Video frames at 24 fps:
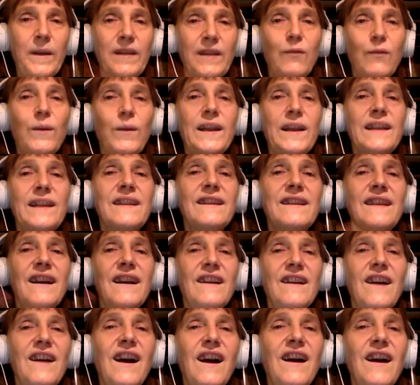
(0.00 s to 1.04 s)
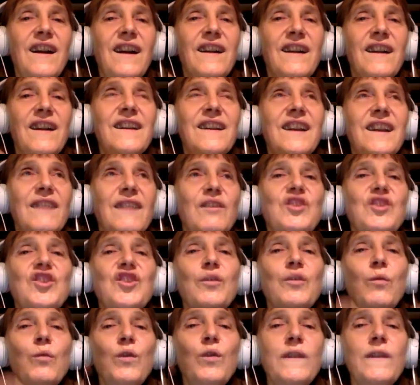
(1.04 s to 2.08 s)
when she
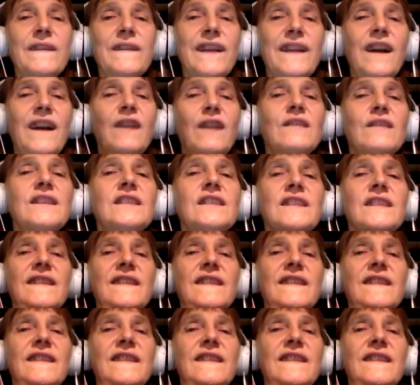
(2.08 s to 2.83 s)
walks out in this